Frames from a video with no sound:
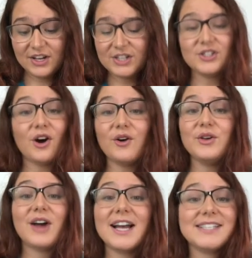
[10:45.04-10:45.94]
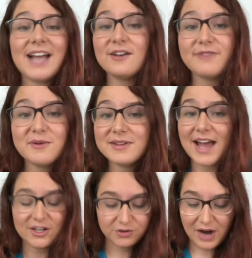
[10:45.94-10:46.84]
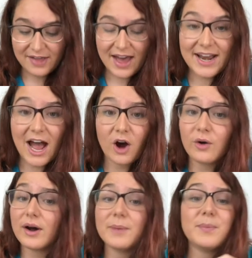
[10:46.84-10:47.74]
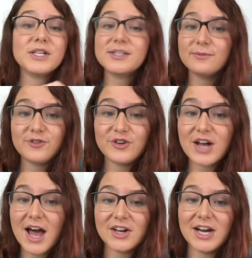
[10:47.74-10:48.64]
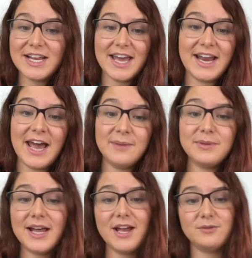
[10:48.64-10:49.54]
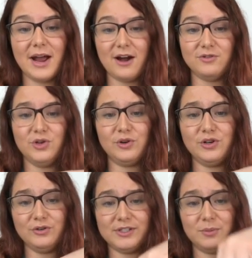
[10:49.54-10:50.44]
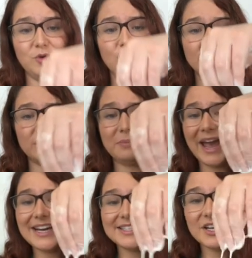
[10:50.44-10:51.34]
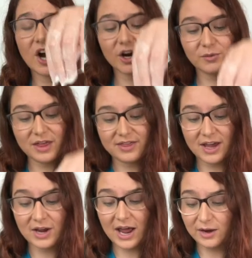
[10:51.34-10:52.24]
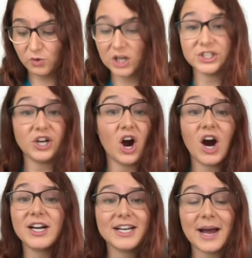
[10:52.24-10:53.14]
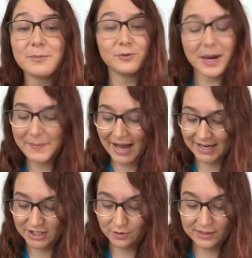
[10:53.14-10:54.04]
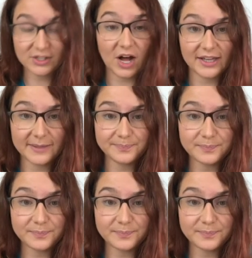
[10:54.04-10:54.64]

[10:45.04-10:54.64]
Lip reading: So you guys can have fun with that. Try that out, put some food coloring in it, play around. You can do some cool little painting art with it and watch it harden up right back into a solid.